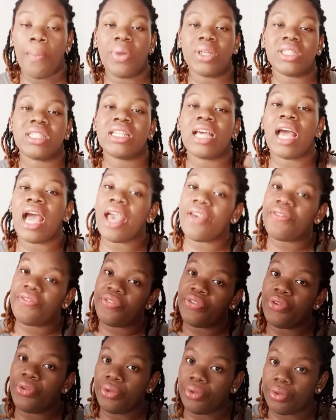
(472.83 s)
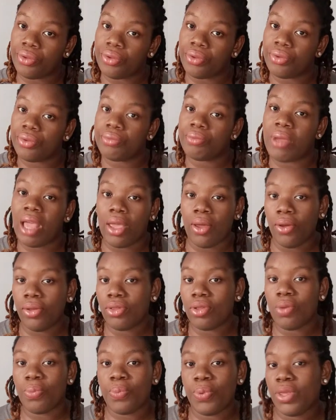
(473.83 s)
but I feel, my
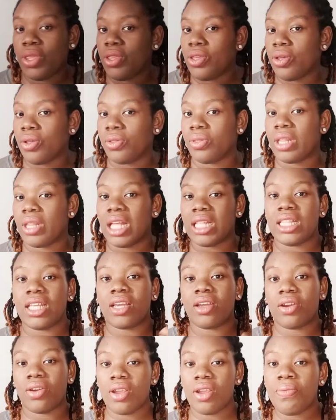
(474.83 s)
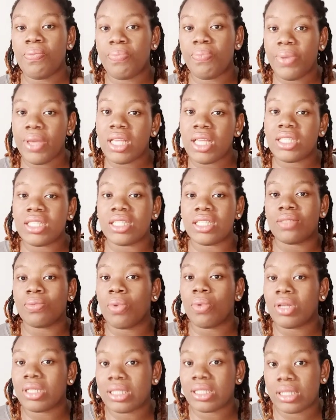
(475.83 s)
own opinion, that the cream based is
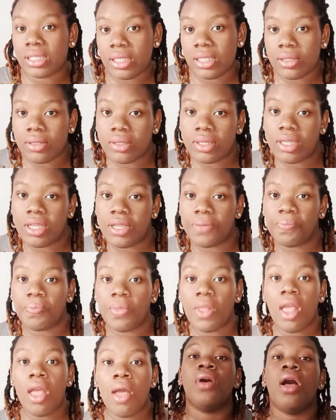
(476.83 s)
more silky,